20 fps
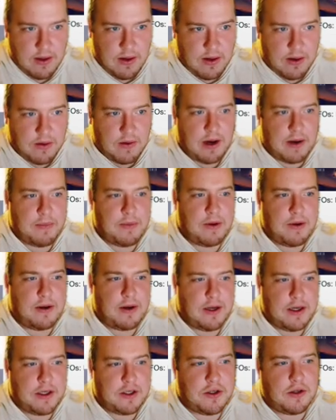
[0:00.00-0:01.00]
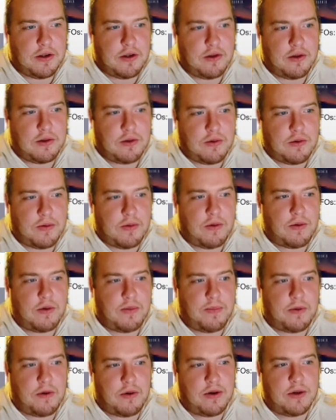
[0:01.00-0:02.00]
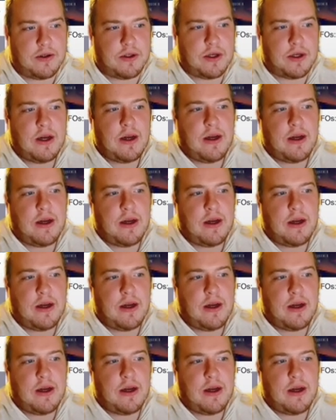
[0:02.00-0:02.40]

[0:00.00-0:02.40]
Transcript: A recommendation in the report is